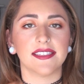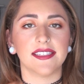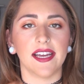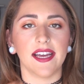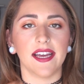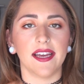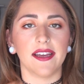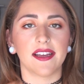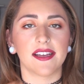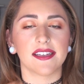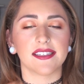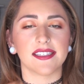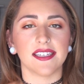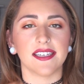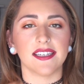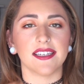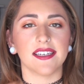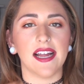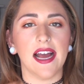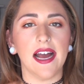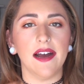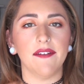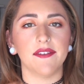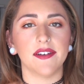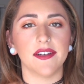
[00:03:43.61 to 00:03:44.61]
day because I
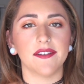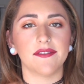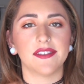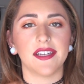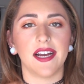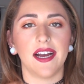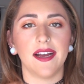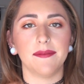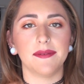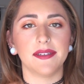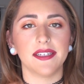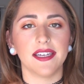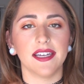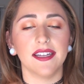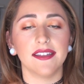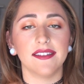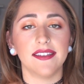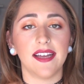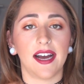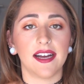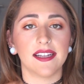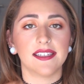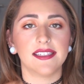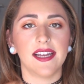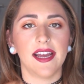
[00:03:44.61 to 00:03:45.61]
didn't have enough time to get it
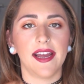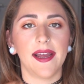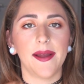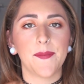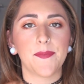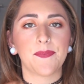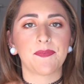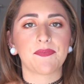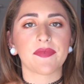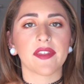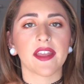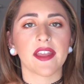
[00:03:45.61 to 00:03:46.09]
that day.